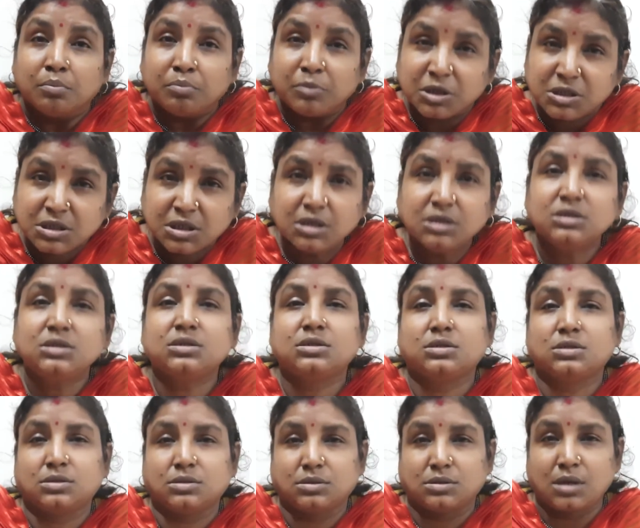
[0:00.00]
Mrs.
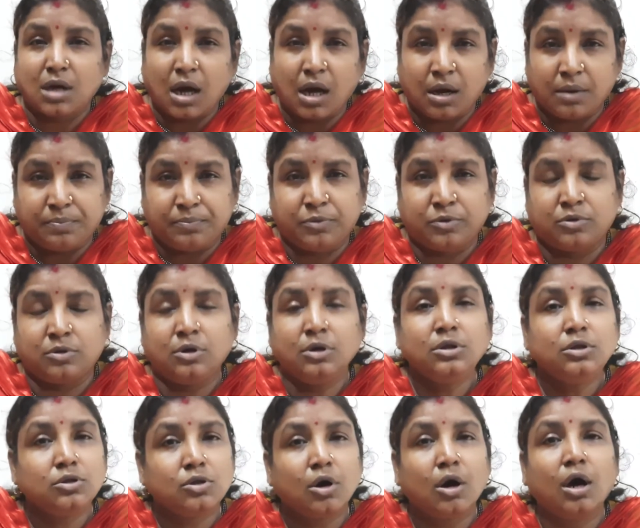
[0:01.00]
Harper
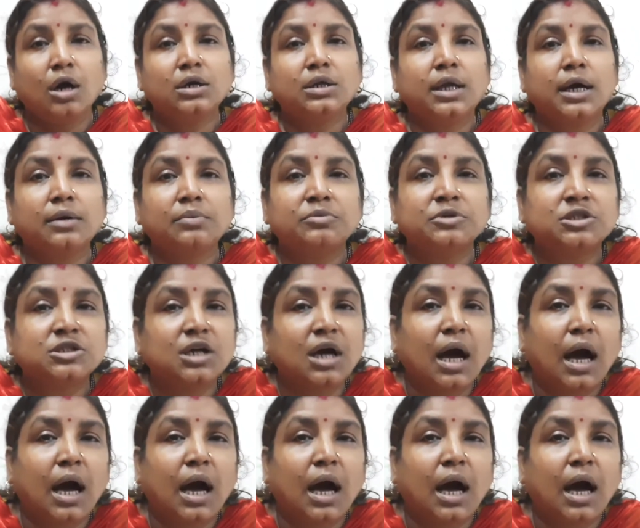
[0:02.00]
thought that Mr.